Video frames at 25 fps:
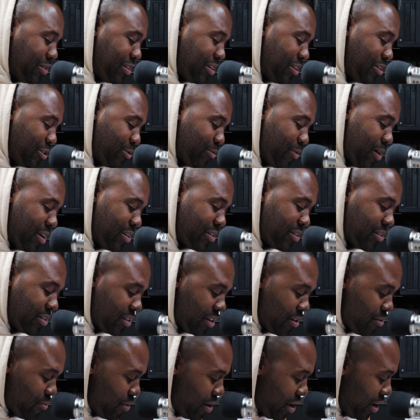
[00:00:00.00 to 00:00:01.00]
situations,
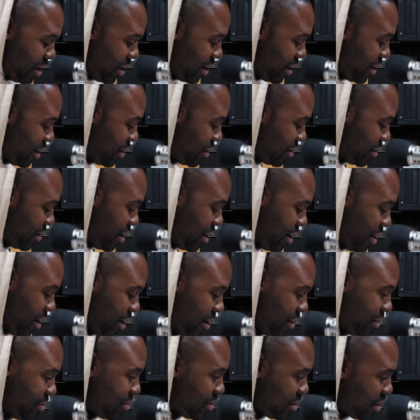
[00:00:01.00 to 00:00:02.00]
and we in here.
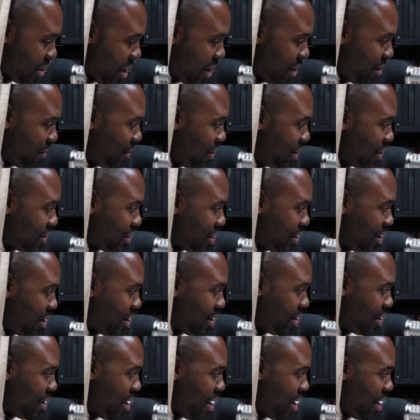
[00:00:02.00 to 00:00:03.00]
It's a lot of us in
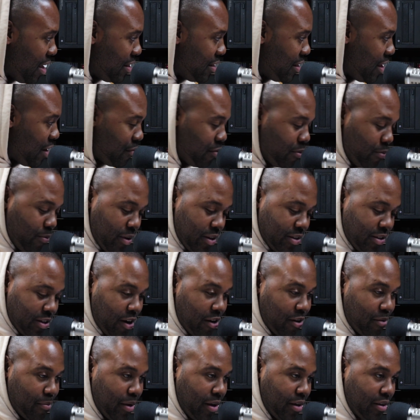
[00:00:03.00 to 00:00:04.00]
here. Definitely want to
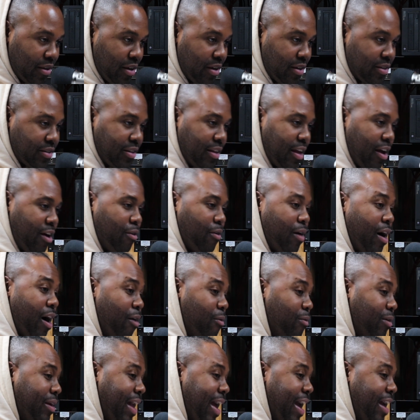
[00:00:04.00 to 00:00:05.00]
talk about this, and I
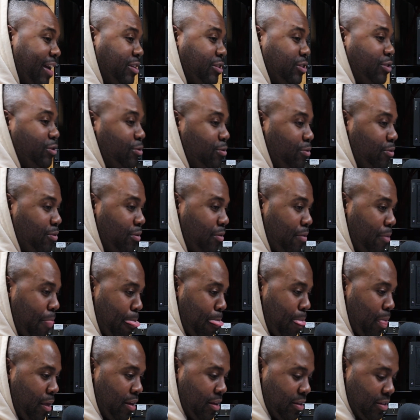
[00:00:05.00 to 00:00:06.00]
want to ask you,
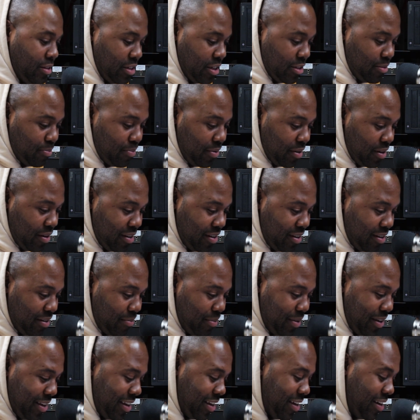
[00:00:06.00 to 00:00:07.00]

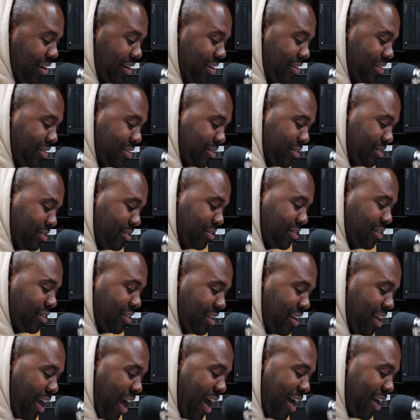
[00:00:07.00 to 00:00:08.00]
because
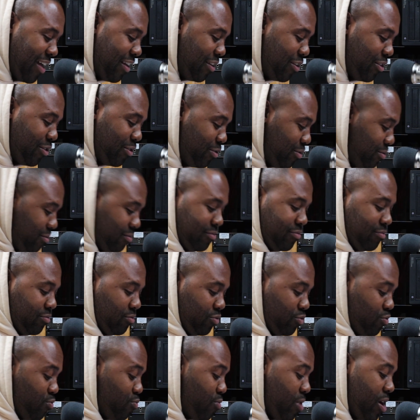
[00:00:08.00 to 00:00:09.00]

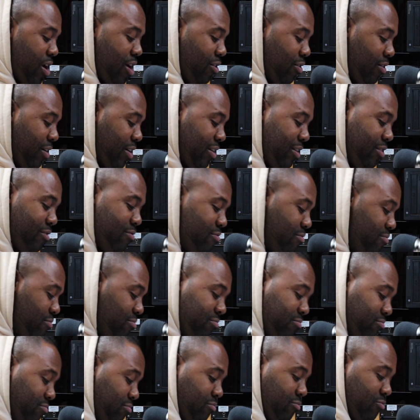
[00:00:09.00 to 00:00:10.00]
you real, and you
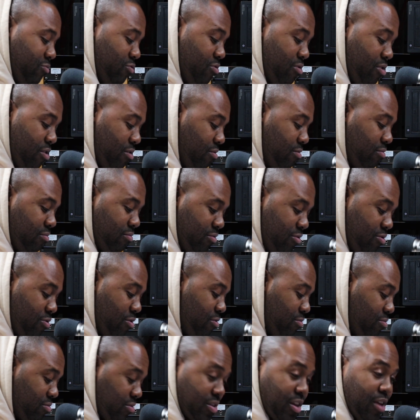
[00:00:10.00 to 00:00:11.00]

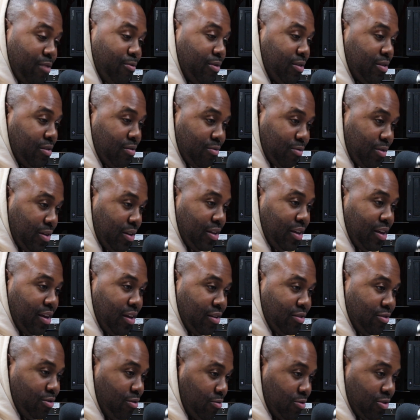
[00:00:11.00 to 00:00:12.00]
gonna say what it
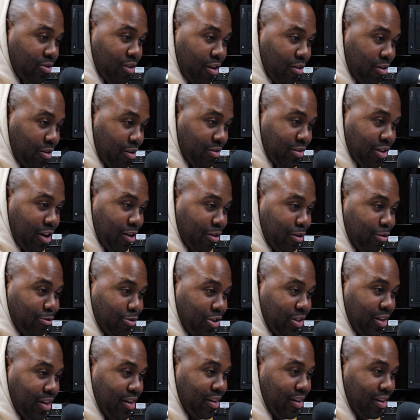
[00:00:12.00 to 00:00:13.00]
is. You gonna talk your
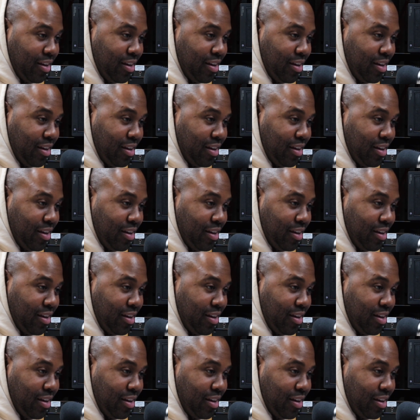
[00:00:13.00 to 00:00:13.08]
shit.